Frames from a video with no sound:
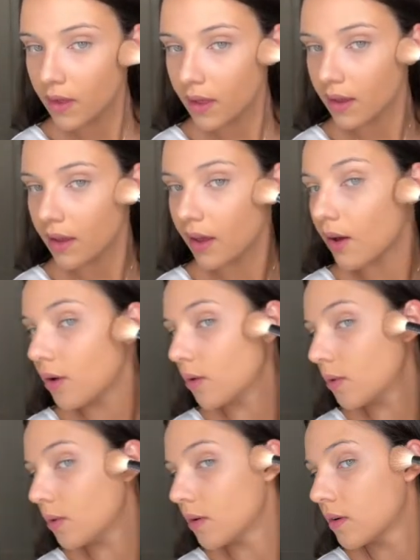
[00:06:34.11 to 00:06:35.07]
and
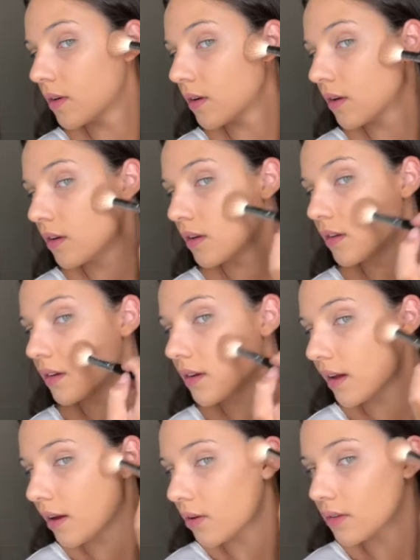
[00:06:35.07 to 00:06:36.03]
go
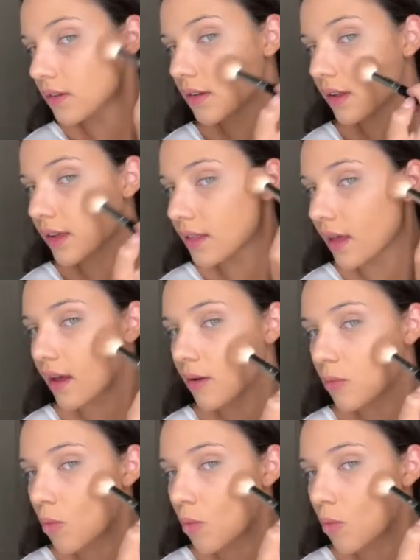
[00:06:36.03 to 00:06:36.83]
down like that.